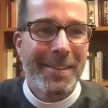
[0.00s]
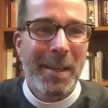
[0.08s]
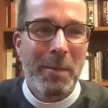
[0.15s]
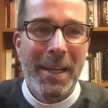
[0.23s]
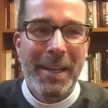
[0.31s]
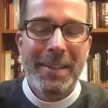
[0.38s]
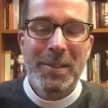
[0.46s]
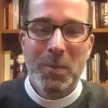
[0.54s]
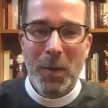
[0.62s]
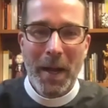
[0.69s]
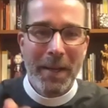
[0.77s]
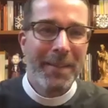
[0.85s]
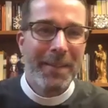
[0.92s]
I mean, that's
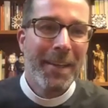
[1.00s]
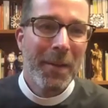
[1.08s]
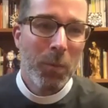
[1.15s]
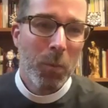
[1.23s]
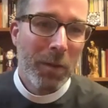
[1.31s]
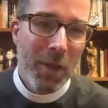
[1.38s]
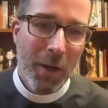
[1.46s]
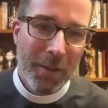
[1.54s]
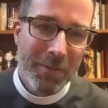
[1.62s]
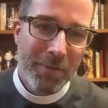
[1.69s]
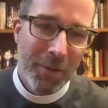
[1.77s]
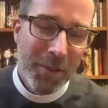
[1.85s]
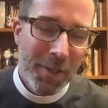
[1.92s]
why we've talked
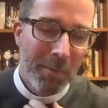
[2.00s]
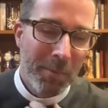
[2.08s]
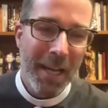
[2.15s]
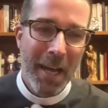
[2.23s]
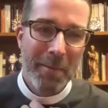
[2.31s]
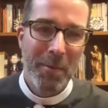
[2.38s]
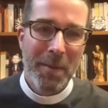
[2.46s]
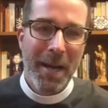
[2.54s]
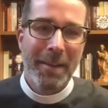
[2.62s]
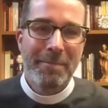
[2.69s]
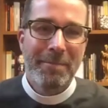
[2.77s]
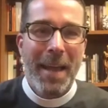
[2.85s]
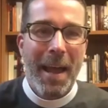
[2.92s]
for some time
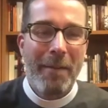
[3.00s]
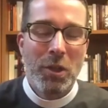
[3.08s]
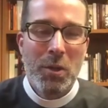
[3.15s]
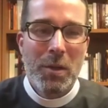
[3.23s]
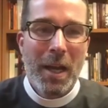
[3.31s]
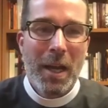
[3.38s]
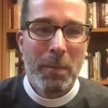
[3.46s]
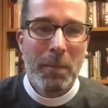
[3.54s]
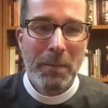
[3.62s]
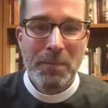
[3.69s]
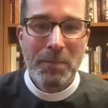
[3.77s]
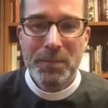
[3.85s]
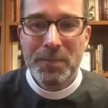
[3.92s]
about having you come
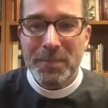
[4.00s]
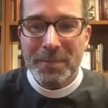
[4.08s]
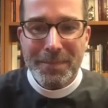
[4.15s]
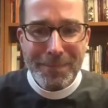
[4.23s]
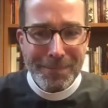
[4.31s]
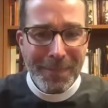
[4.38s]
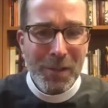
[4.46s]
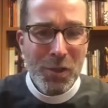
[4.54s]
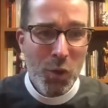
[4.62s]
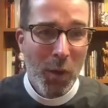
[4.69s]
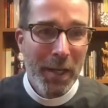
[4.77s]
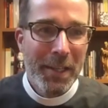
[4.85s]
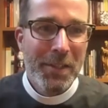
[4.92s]
and
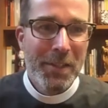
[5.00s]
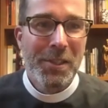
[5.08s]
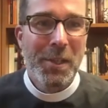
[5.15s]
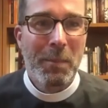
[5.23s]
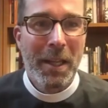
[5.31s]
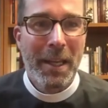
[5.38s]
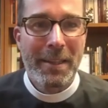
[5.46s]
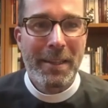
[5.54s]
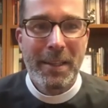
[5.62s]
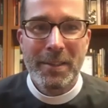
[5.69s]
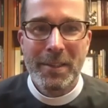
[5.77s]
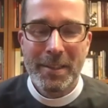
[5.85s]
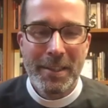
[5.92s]
join us for something like
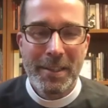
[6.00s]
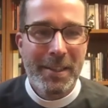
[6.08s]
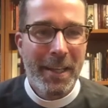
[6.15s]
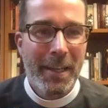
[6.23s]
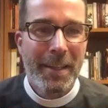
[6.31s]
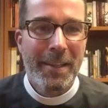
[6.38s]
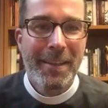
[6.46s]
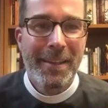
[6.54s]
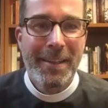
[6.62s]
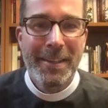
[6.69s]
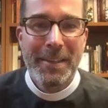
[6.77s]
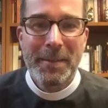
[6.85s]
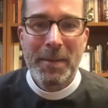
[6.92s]
this, because I just think
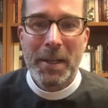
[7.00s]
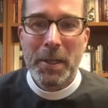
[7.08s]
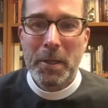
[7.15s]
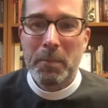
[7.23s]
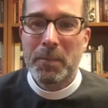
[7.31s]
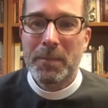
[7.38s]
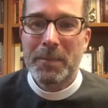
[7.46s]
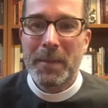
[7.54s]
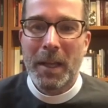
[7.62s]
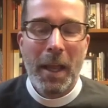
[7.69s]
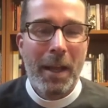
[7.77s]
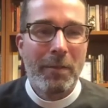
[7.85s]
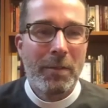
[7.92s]
a
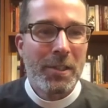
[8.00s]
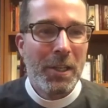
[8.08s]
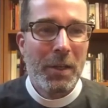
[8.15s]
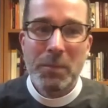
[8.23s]
lot of us, you know,